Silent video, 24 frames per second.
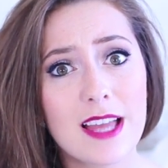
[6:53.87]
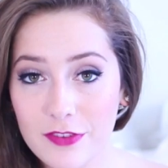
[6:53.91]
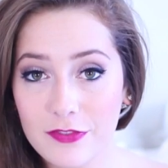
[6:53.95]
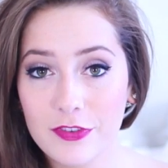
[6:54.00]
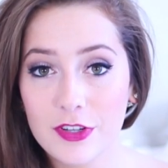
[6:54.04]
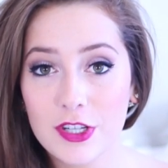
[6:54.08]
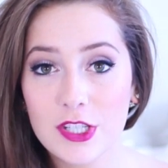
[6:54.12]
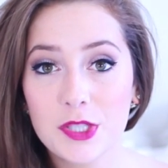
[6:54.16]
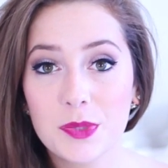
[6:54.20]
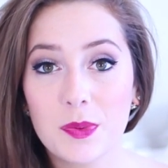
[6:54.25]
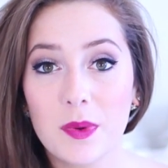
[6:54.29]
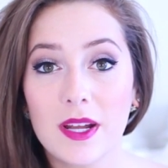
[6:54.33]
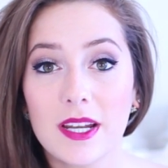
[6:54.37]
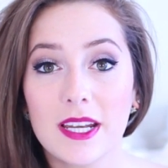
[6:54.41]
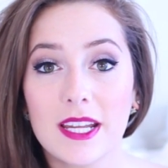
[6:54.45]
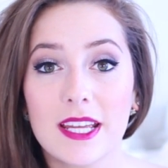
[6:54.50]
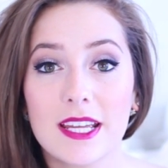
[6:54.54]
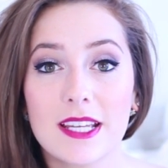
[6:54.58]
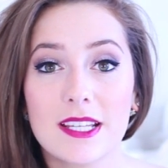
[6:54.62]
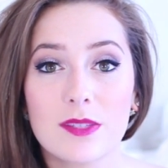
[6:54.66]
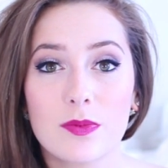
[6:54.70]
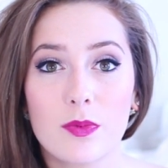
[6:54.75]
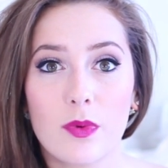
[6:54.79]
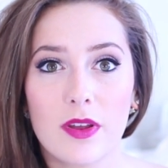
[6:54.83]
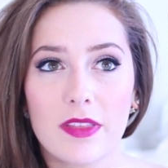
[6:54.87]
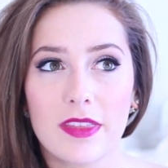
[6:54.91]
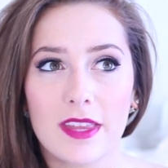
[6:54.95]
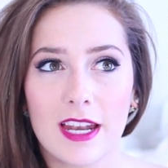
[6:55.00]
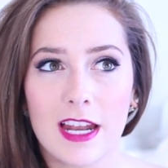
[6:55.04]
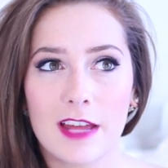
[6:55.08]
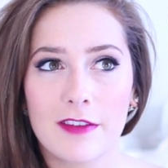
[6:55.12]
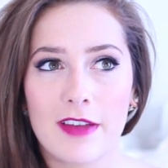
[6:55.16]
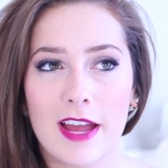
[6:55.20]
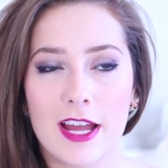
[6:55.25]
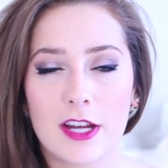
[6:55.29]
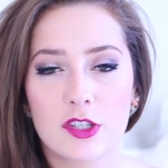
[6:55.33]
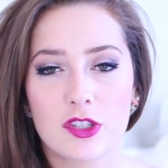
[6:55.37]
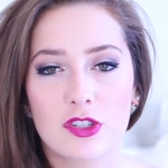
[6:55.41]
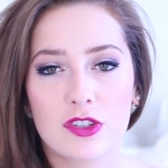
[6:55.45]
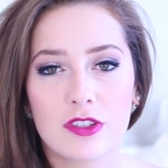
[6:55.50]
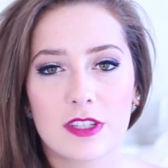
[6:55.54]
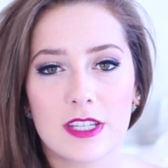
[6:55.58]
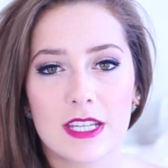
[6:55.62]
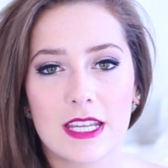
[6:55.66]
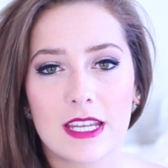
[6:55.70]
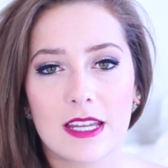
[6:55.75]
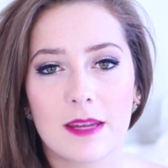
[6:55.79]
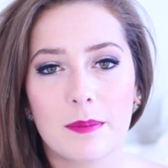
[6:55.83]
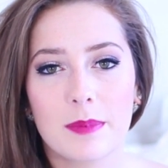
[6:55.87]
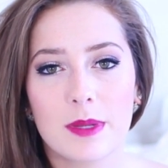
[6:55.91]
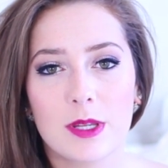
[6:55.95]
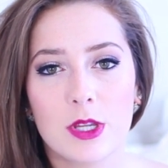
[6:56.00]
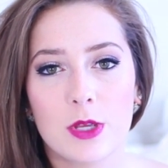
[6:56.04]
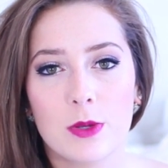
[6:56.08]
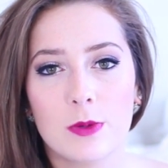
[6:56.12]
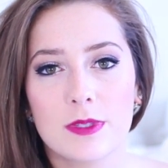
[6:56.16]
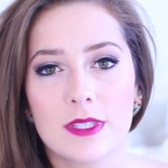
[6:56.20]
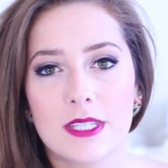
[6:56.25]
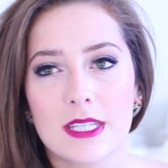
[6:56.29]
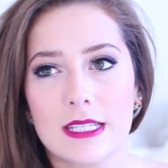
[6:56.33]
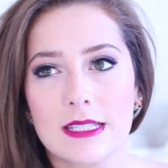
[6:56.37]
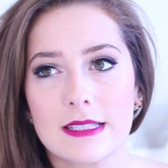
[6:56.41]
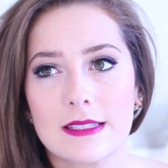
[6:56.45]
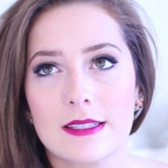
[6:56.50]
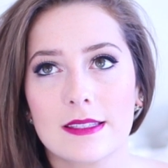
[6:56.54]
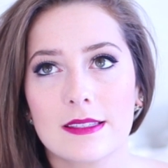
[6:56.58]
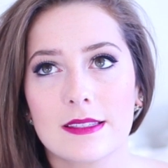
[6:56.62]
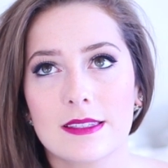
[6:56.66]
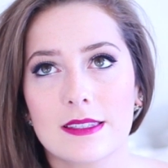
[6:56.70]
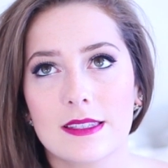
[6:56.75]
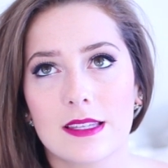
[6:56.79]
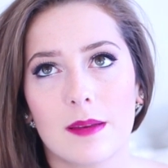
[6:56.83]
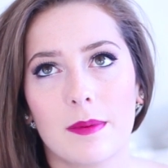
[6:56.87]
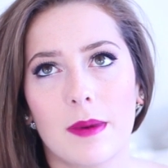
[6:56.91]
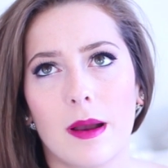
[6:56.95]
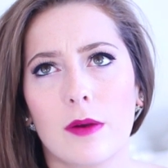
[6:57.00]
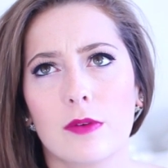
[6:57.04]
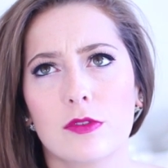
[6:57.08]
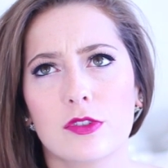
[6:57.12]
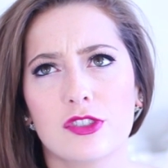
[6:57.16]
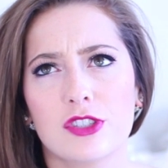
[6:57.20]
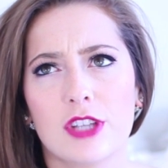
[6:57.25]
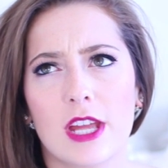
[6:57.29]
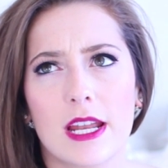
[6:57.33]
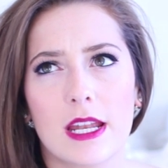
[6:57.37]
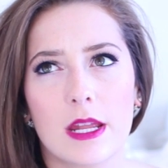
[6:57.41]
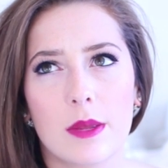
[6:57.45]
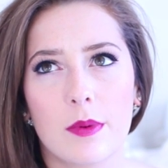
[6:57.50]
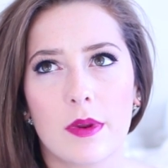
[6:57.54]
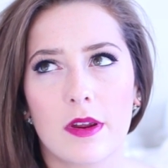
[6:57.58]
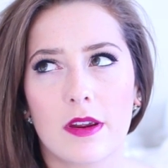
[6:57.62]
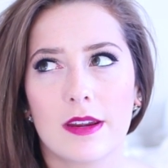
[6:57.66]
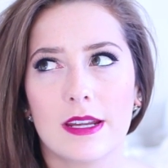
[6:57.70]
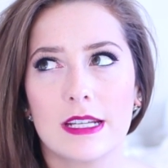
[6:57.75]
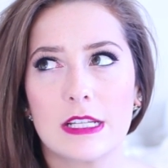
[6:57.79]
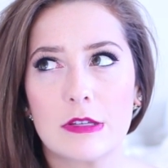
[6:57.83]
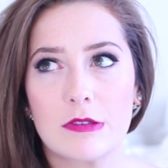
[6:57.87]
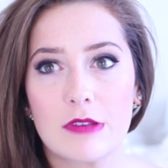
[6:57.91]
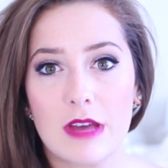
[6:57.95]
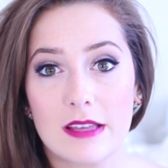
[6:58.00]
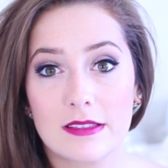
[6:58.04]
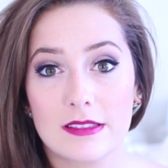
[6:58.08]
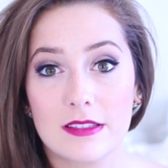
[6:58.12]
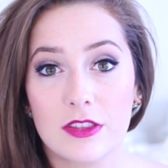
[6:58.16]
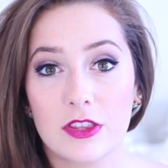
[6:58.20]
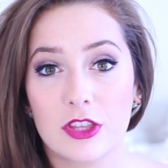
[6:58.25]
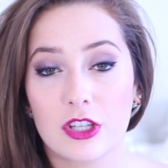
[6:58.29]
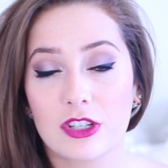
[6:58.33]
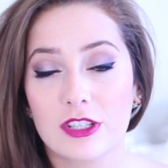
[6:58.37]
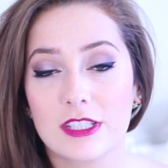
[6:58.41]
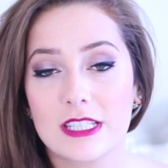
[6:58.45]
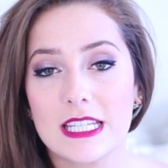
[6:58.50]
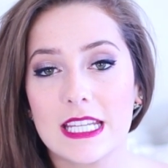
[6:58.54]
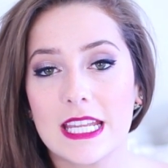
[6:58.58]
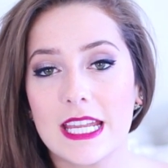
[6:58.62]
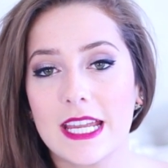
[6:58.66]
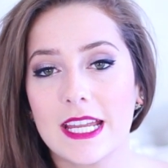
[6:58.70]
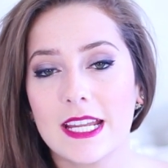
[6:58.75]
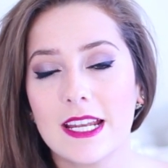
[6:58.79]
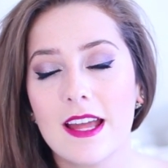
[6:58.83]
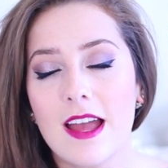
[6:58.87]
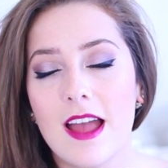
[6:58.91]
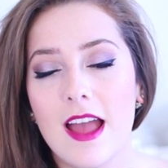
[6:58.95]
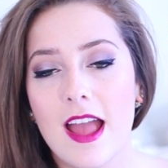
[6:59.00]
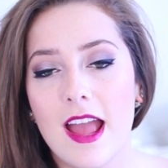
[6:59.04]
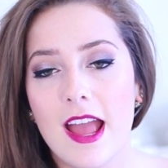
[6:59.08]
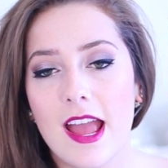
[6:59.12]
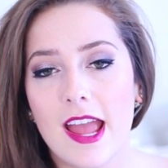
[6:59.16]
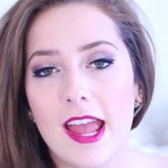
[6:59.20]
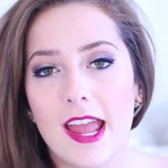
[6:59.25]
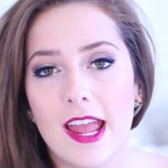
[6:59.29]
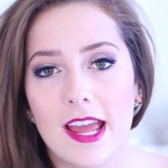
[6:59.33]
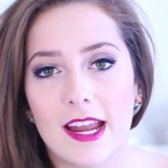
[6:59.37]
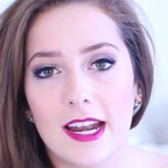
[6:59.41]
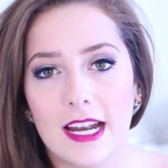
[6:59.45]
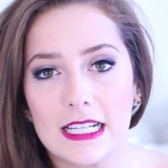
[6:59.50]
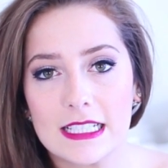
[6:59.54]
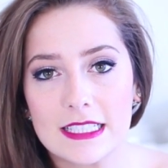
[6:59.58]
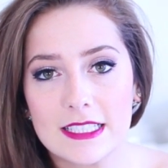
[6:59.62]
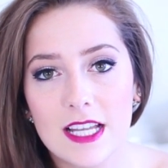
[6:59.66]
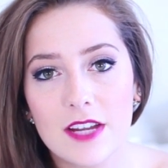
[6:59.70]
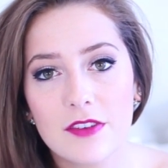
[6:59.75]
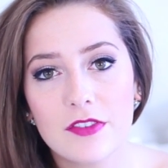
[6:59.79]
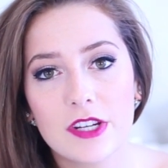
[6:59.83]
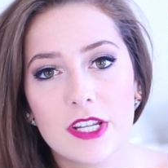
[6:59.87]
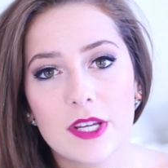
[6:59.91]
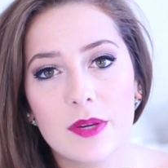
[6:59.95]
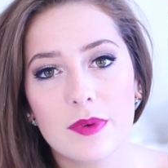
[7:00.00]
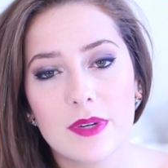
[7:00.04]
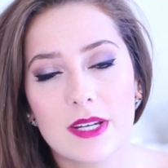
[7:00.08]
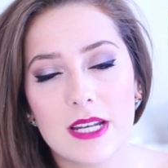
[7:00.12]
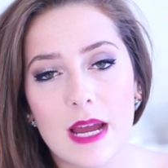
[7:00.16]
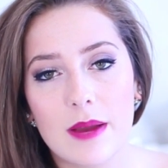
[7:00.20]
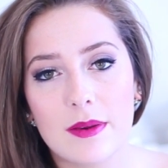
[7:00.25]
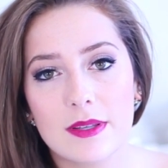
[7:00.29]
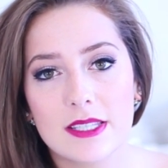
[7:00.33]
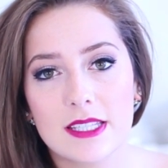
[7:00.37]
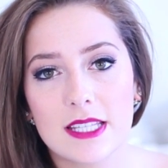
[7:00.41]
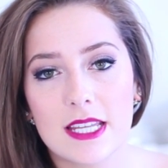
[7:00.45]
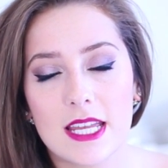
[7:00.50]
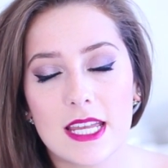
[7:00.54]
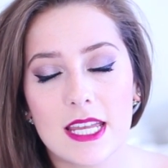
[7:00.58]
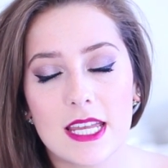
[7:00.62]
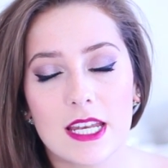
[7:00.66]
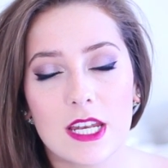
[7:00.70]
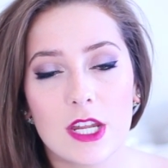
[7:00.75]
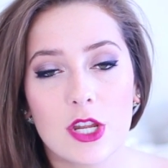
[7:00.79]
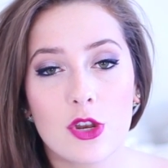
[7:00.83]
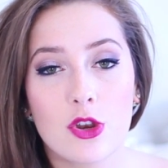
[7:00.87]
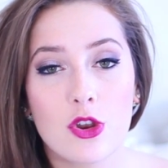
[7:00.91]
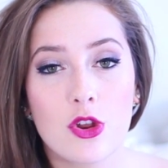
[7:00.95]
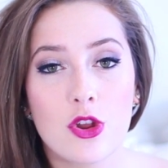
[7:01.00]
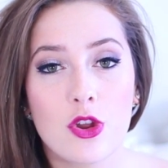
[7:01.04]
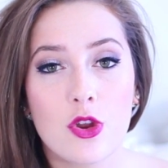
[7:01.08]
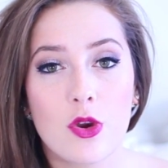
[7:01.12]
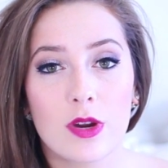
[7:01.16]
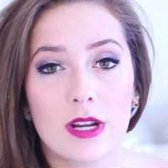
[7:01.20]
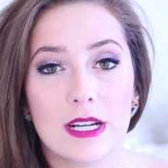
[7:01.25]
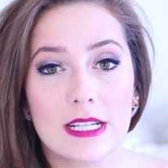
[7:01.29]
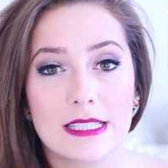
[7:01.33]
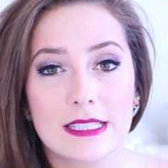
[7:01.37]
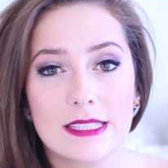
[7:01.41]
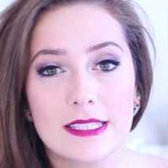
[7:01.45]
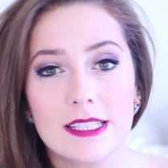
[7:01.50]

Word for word: The first one is one that I've actually been using since about January 2013, and I discovered it when I was in New York